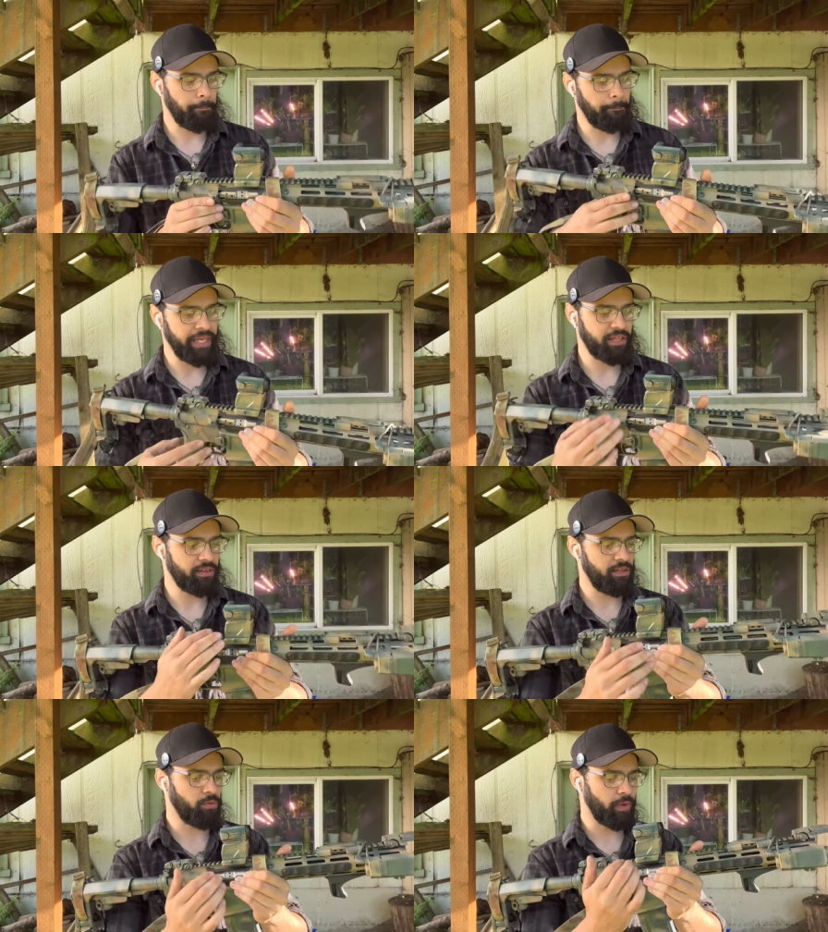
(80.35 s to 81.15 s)

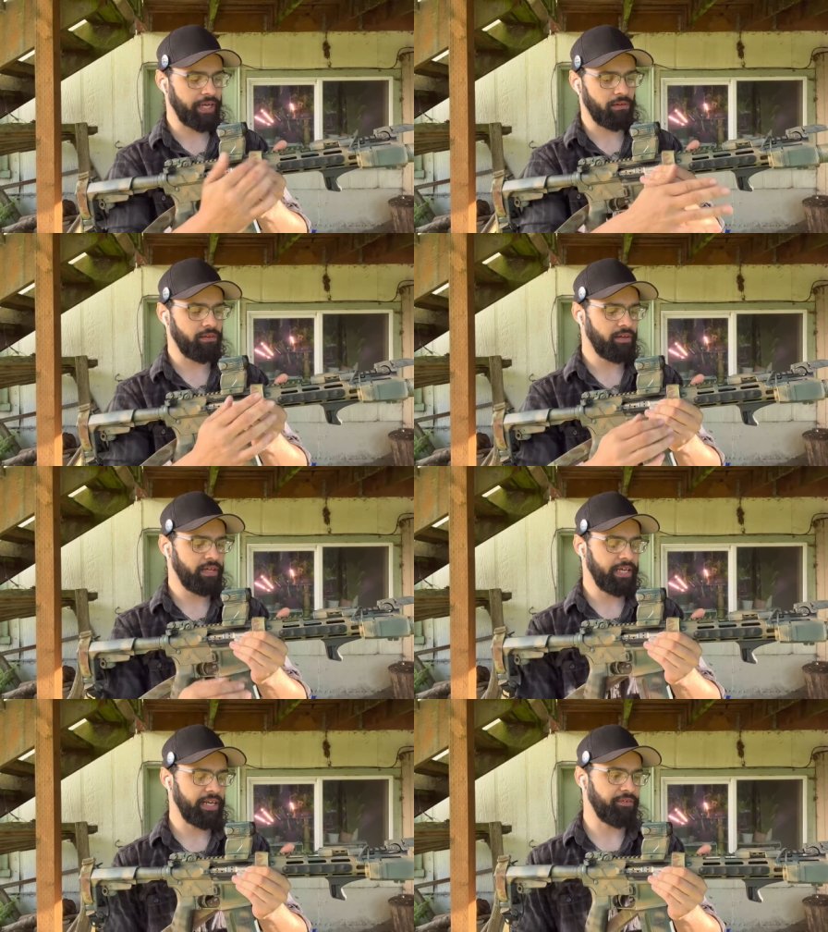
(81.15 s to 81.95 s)
making the rail
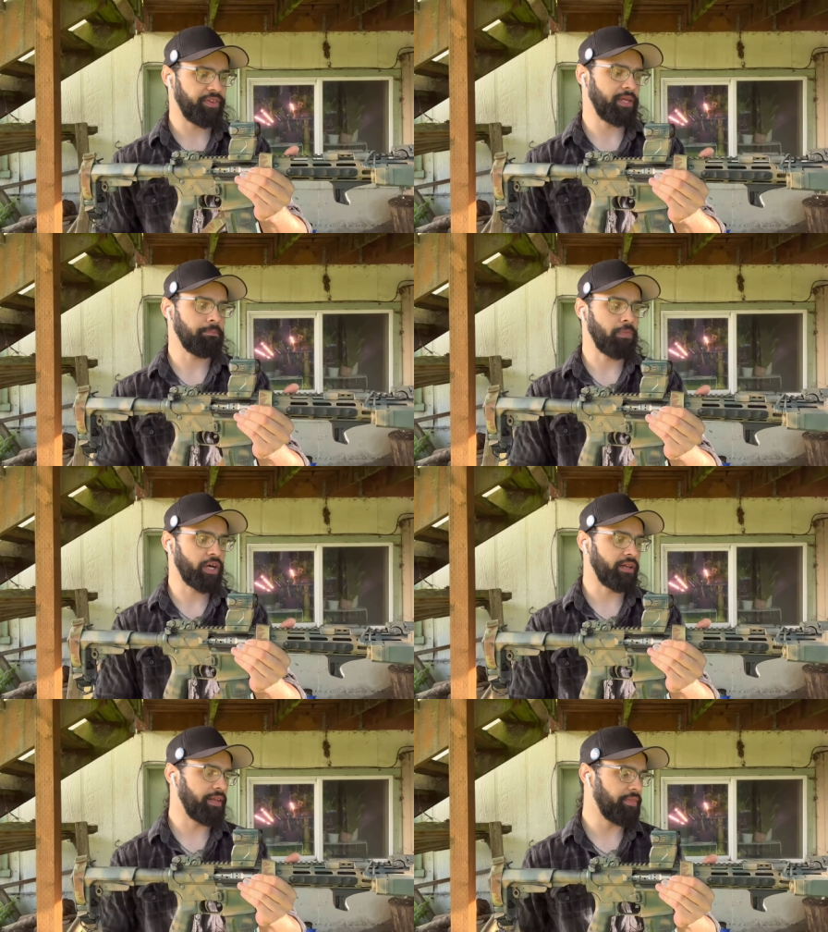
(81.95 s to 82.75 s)
and everything
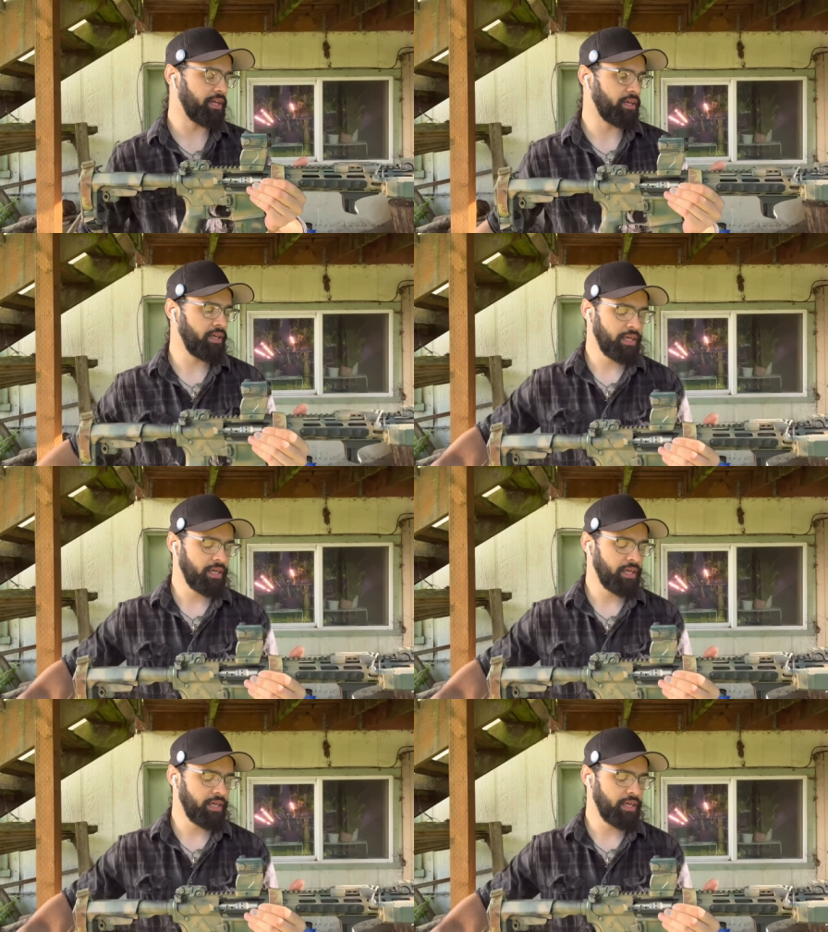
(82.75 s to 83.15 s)
monolithic.